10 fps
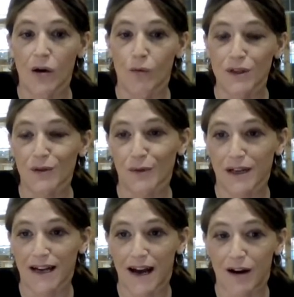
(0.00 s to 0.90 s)
once we
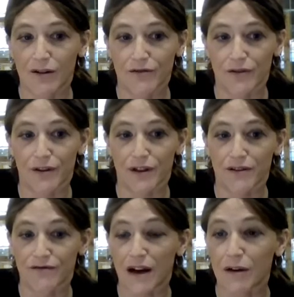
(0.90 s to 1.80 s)
account for the
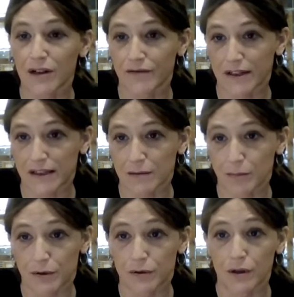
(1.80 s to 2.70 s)
confounding
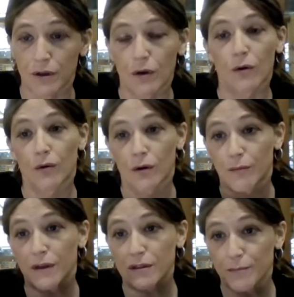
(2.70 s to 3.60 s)
variable or
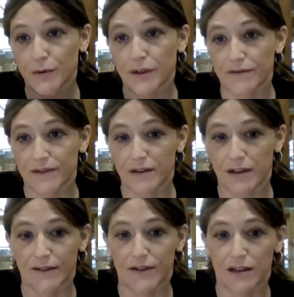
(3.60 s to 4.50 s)
multiple
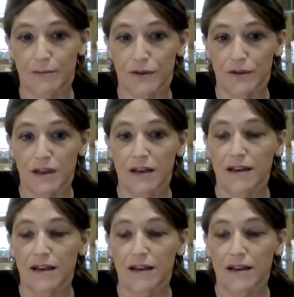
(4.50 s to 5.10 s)
confounding variables,